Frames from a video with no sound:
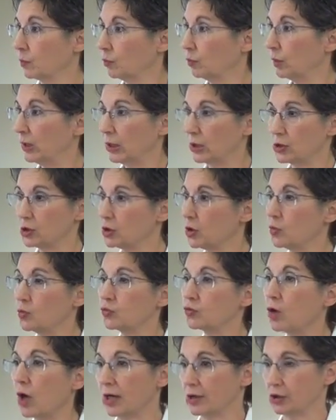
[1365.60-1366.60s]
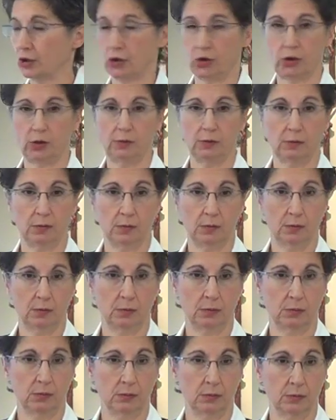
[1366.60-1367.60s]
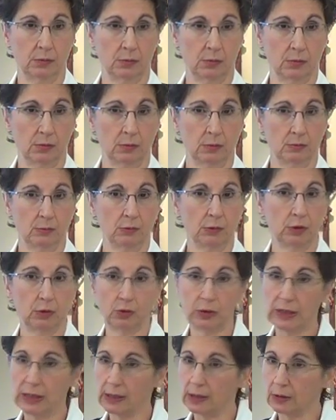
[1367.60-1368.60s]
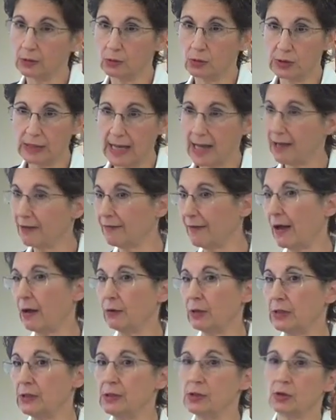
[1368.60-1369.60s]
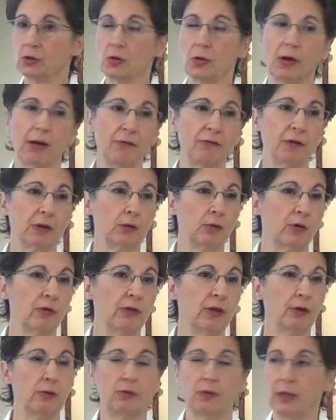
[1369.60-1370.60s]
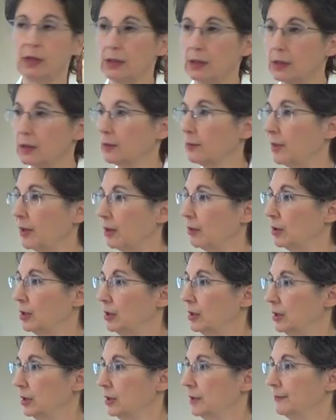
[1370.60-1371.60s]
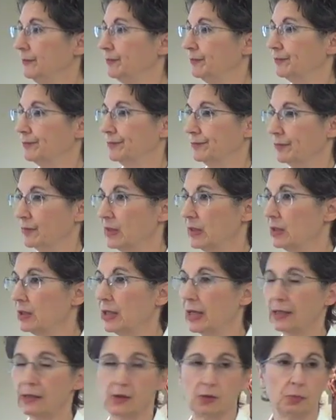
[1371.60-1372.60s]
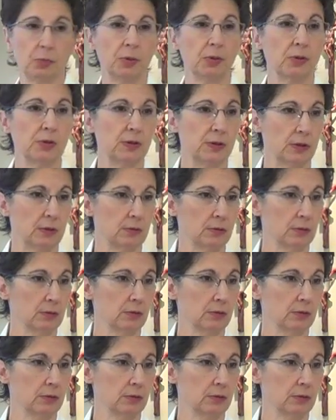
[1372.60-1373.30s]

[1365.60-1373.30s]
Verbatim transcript: We are so rushed. We'll take a dive out into traffic without thinking about the next person.